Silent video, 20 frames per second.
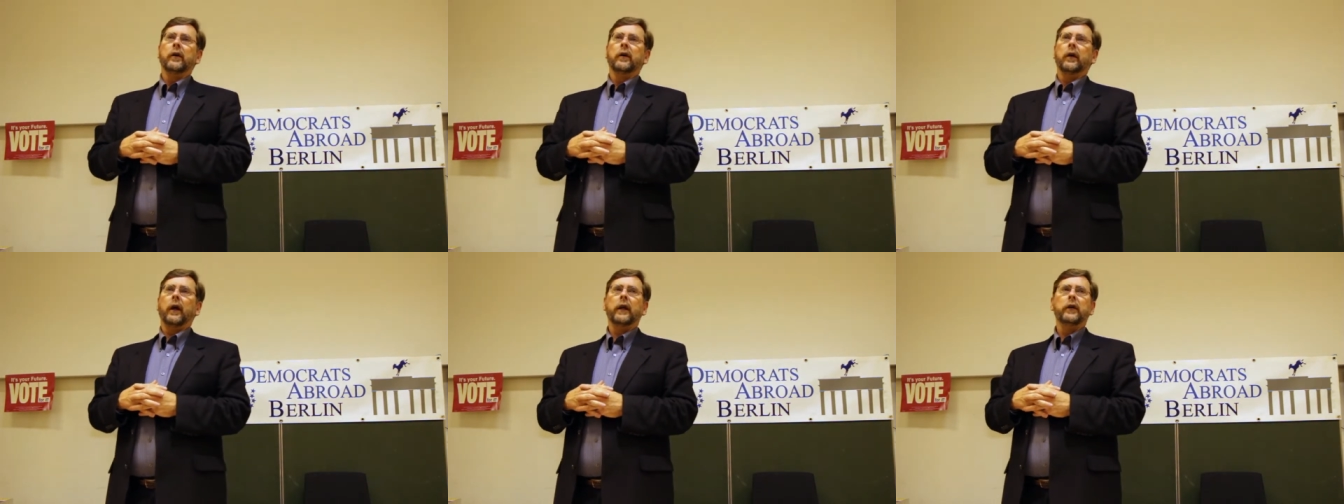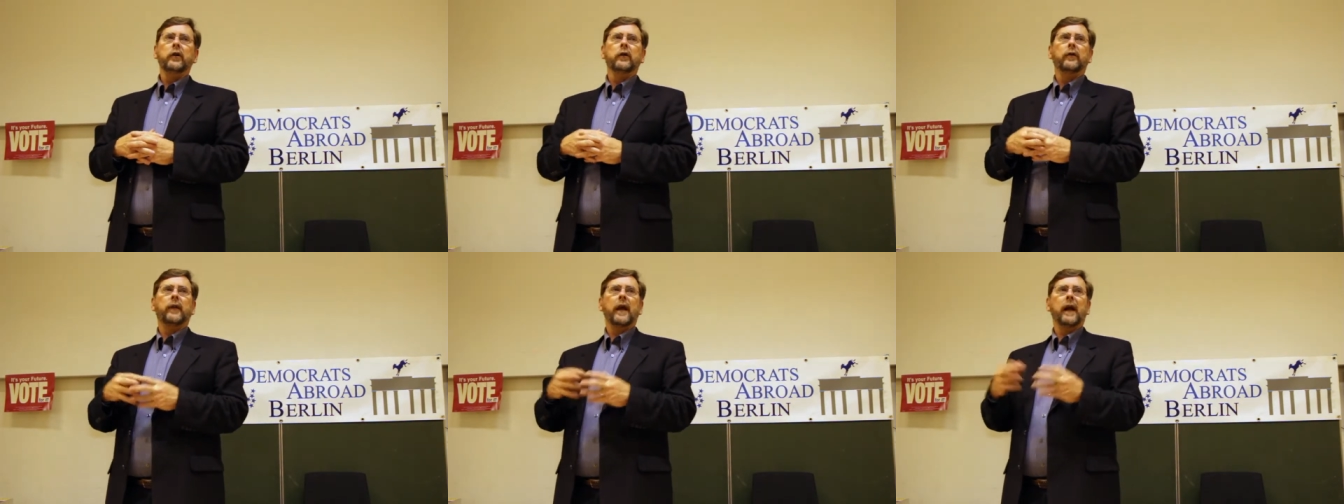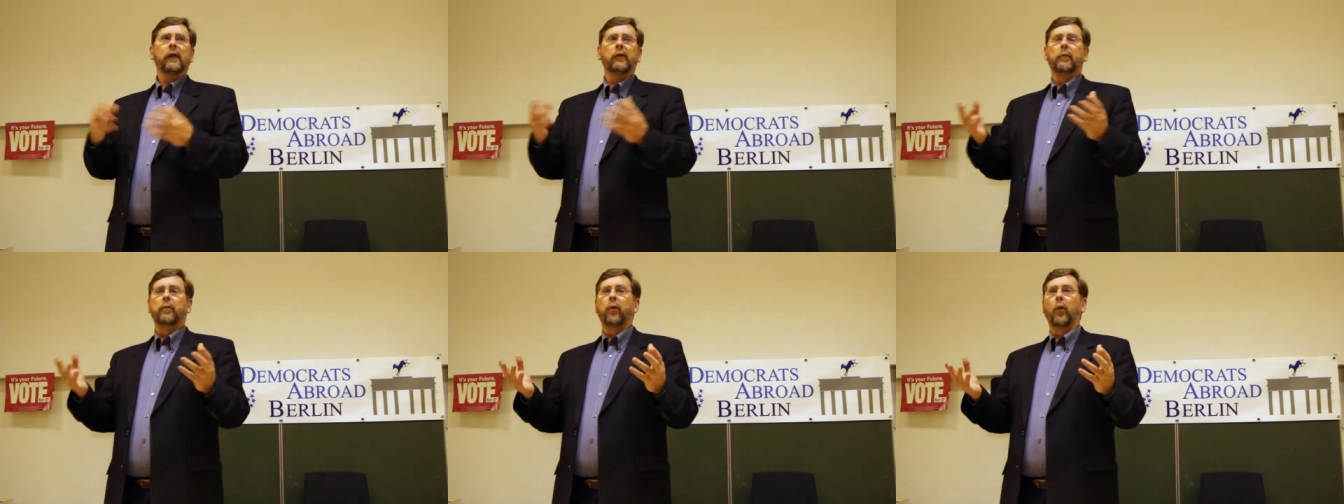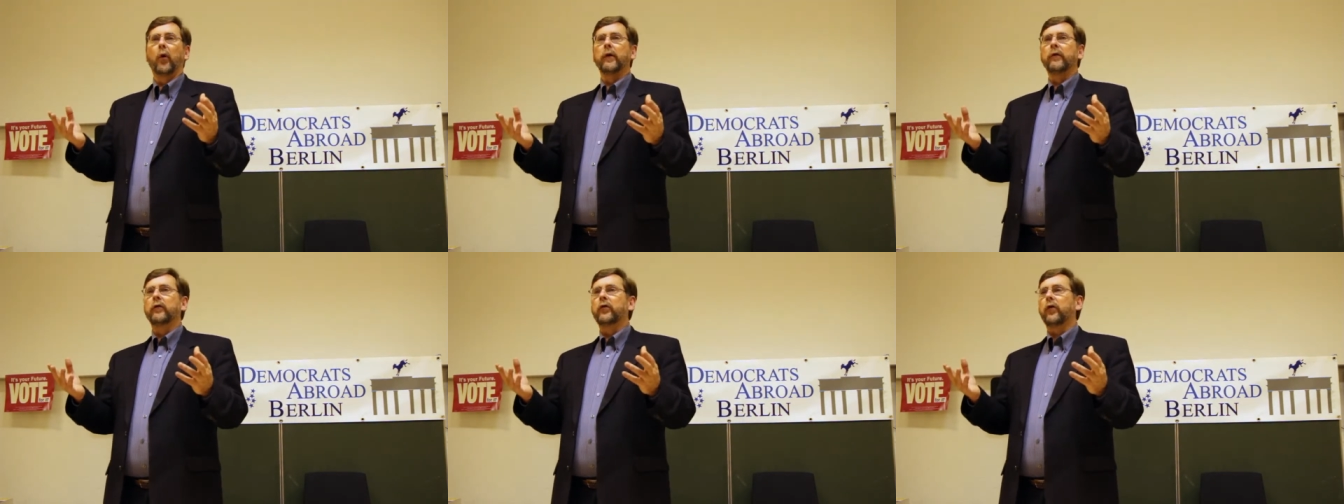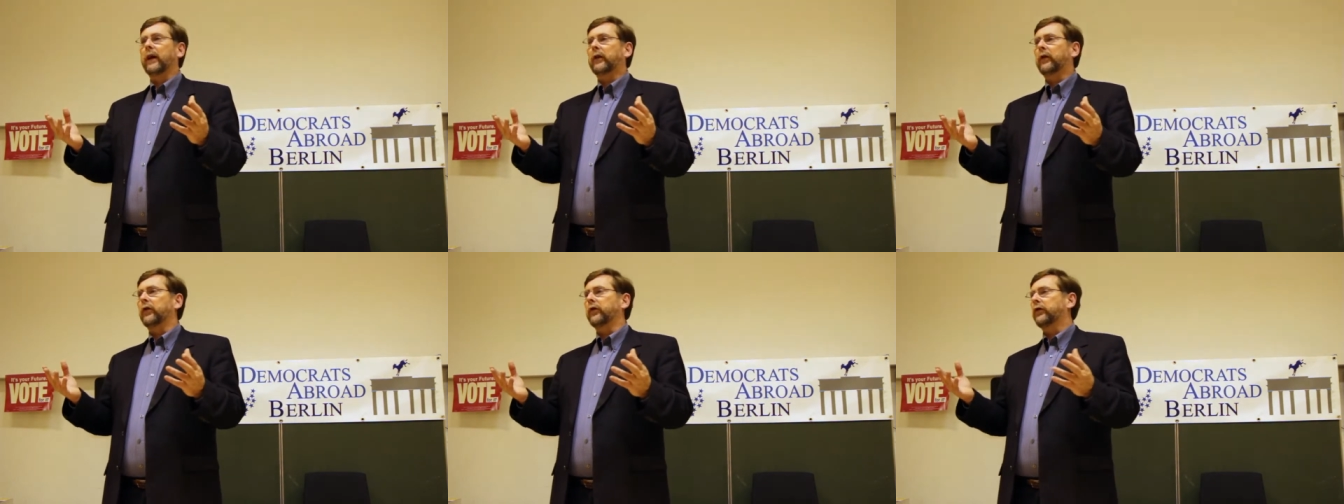And they have a board of
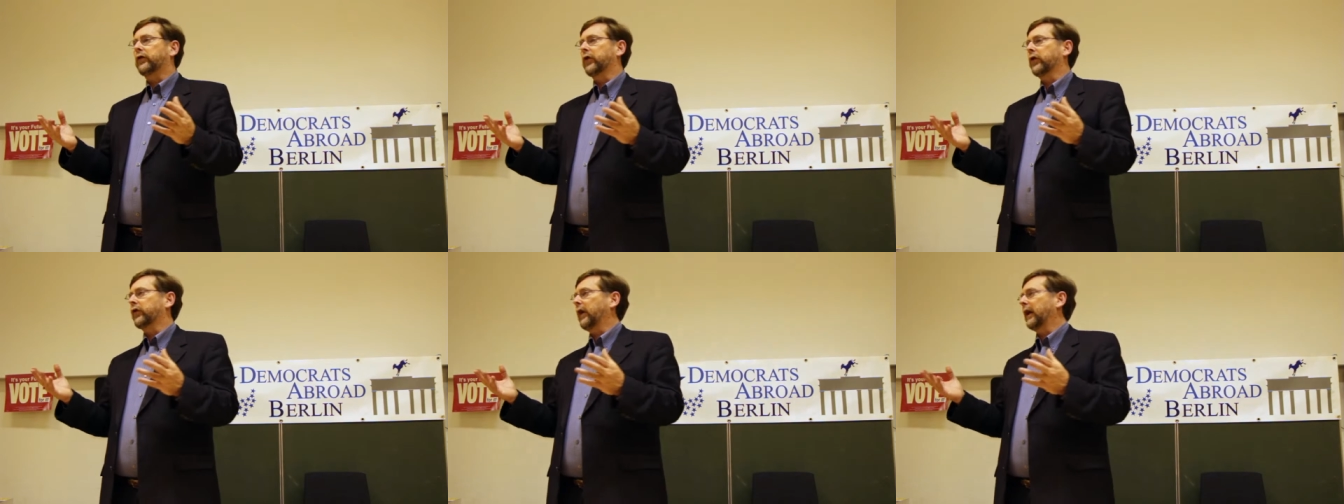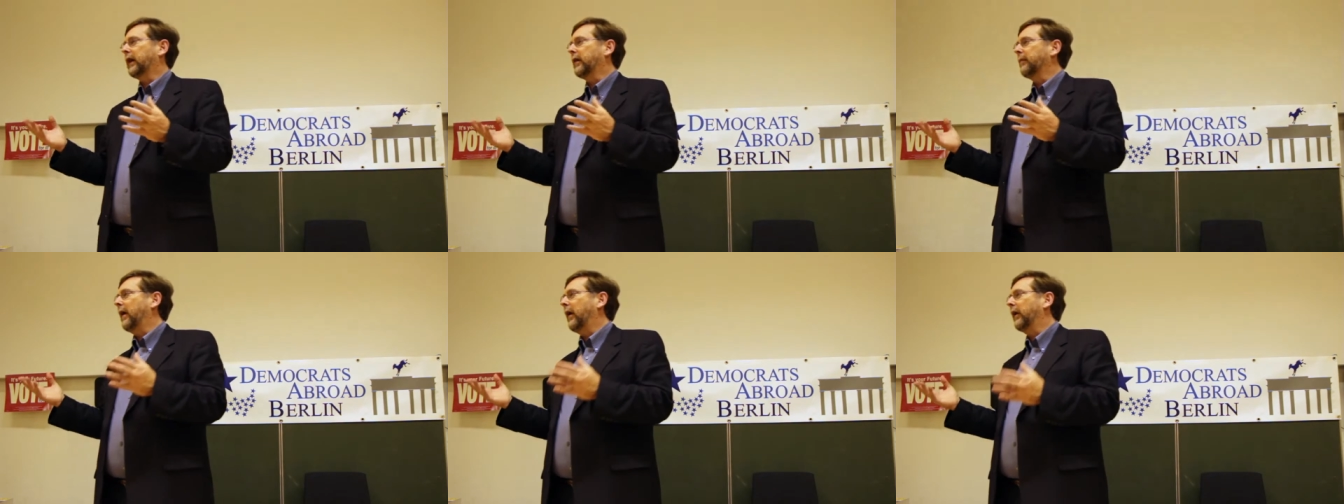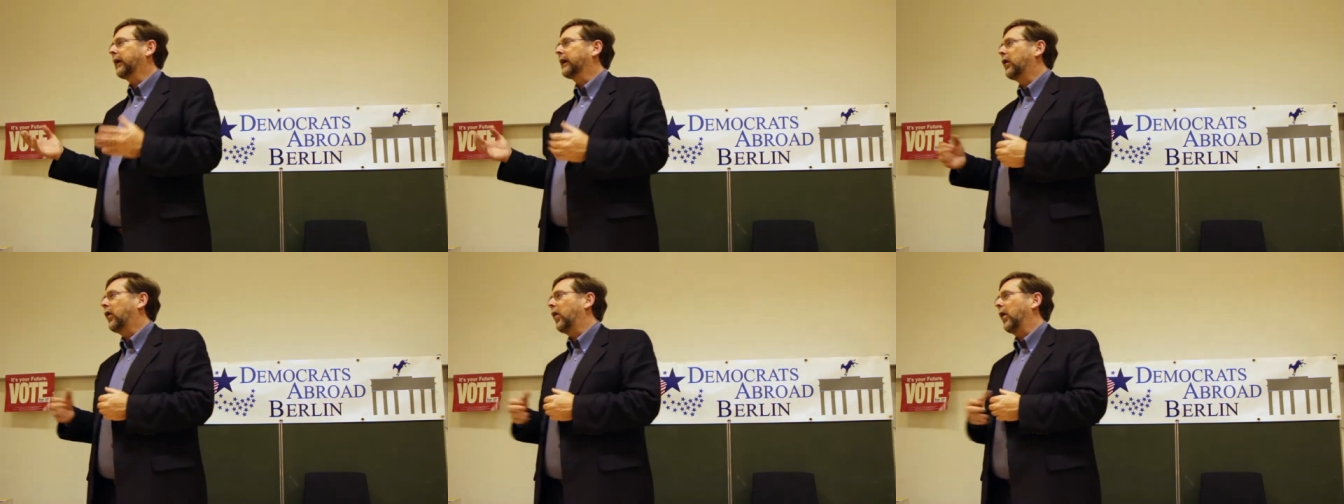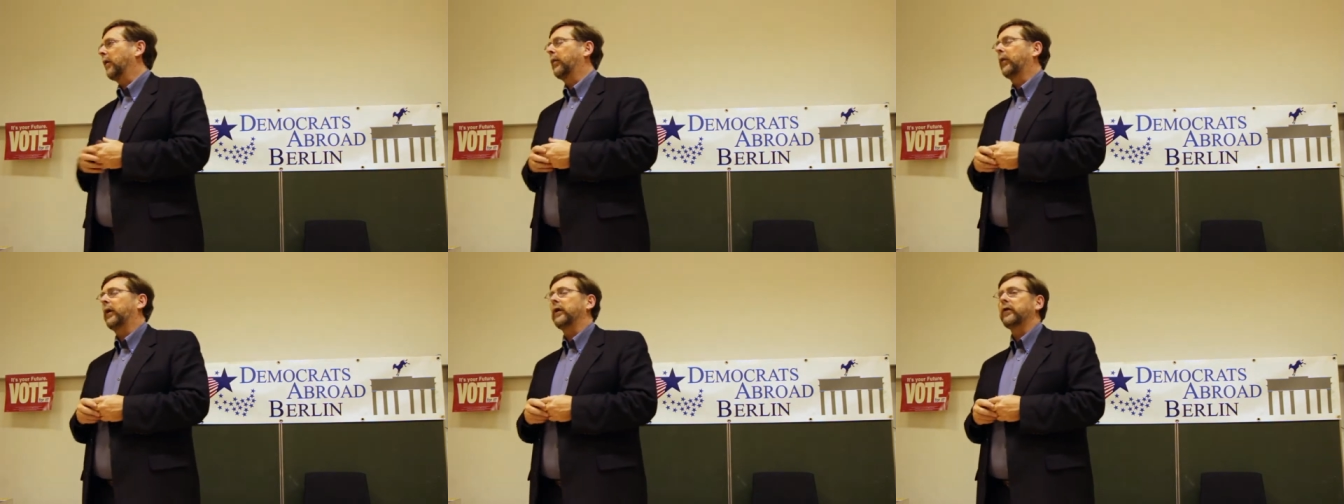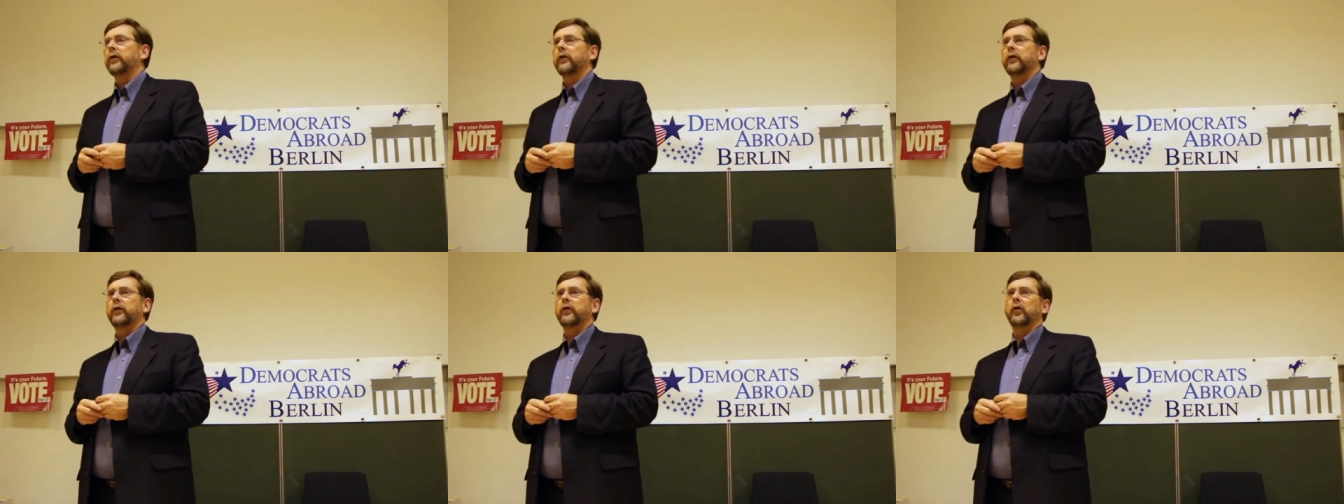directors, just like American
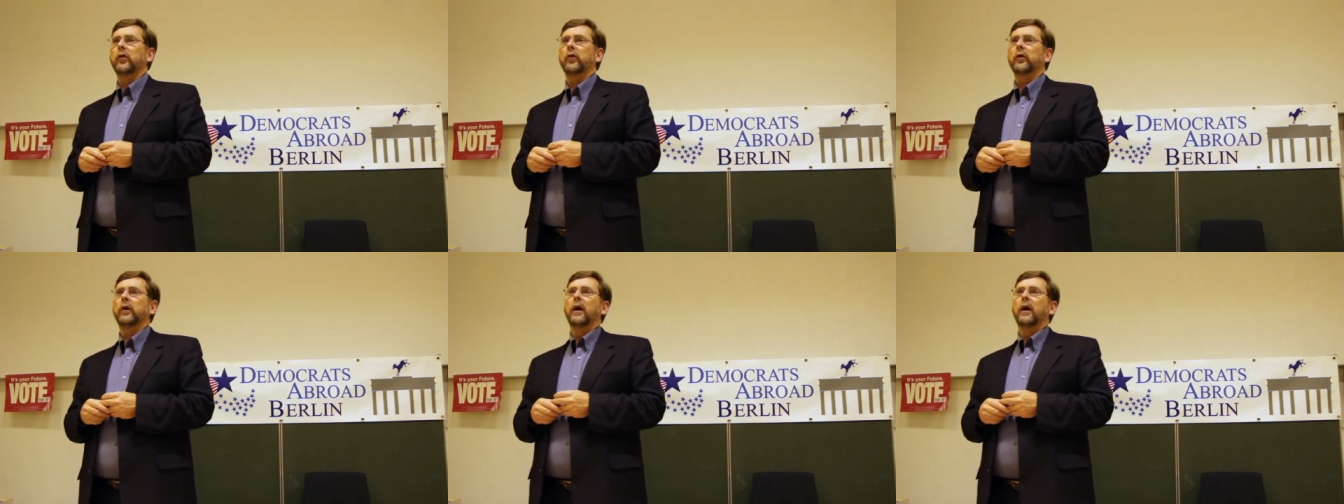corporations do.